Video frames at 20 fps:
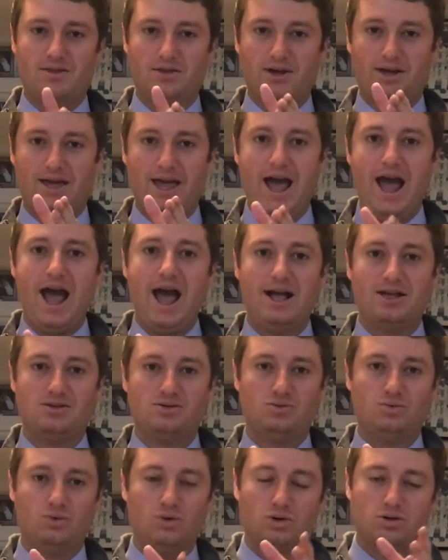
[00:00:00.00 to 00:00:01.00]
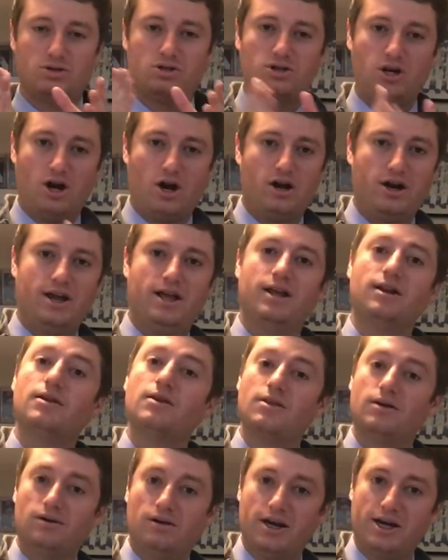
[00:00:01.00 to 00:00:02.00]
the gas will turn
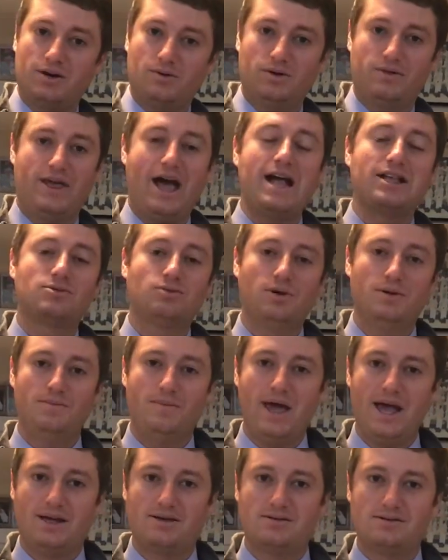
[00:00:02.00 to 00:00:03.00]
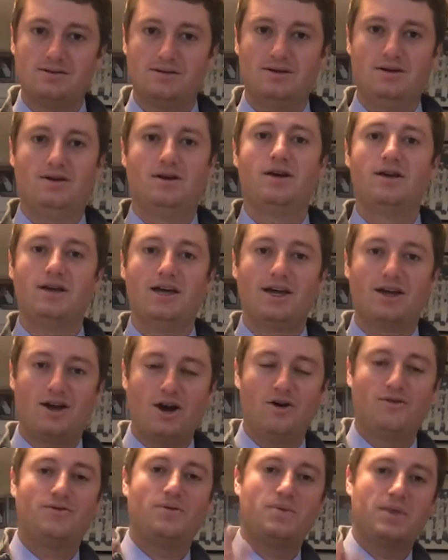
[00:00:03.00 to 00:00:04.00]
into the liquid. That's what makes it
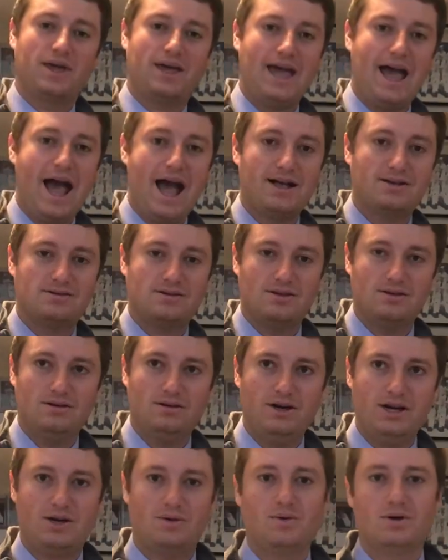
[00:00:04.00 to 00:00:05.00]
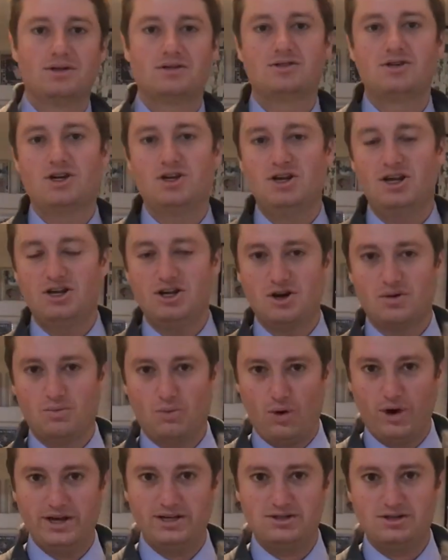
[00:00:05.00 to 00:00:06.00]
go from the gas to the liquid. So you need your
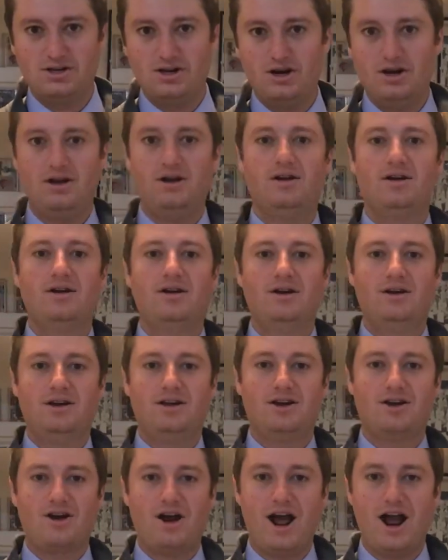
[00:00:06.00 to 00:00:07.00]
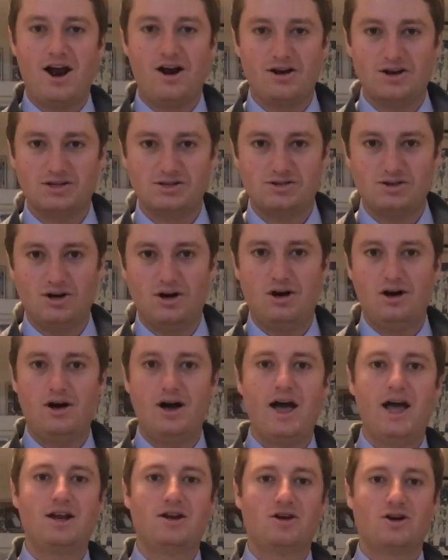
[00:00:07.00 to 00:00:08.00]
moisture, your
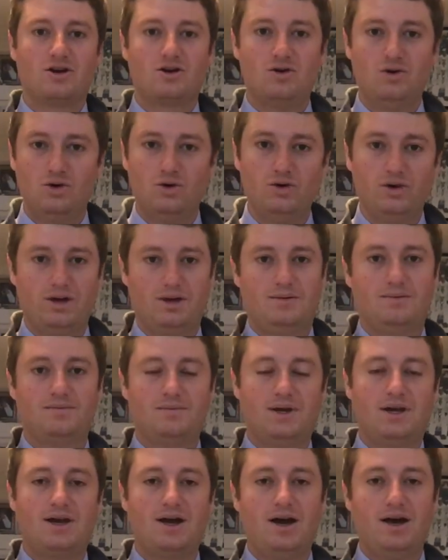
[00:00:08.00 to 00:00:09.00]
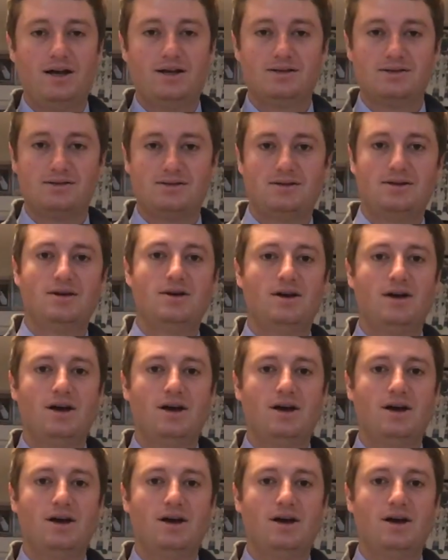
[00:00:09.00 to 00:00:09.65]
aerosol, and your cooling, because